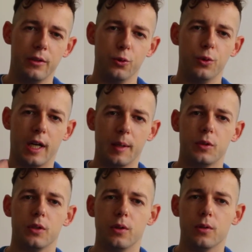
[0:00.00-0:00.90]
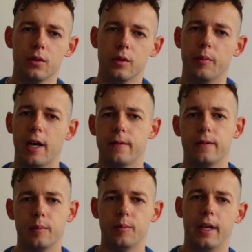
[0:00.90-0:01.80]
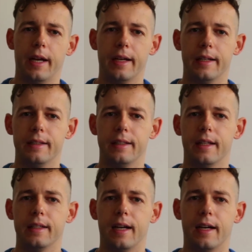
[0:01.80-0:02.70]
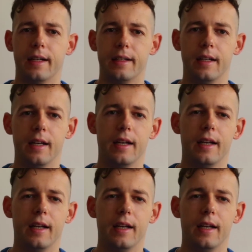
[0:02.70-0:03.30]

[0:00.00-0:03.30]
2 times to go to the bathroom, and then I